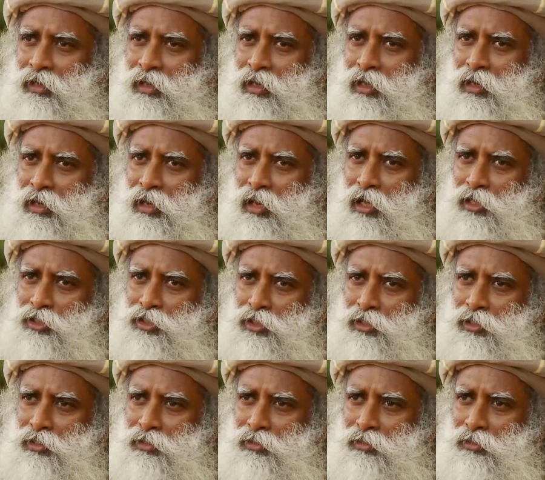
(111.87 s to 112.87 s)

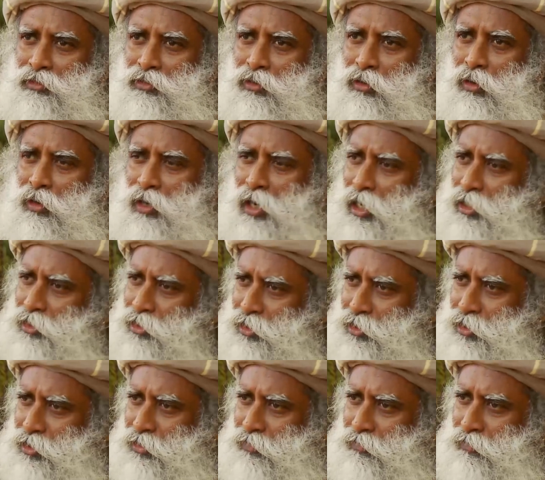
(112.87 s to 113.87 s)
enlarging the
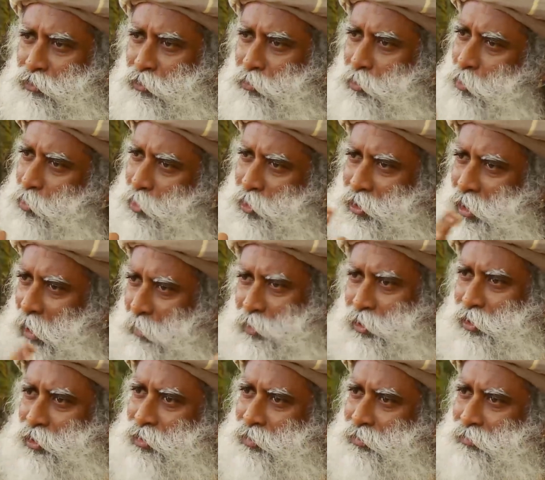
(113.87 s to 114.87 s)
horizons of human
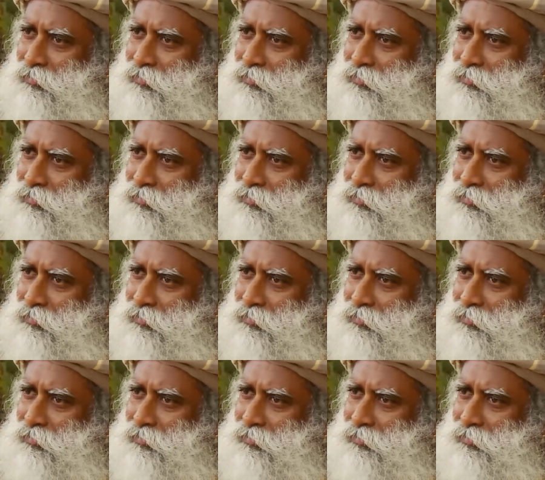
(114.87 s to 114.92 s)
perception.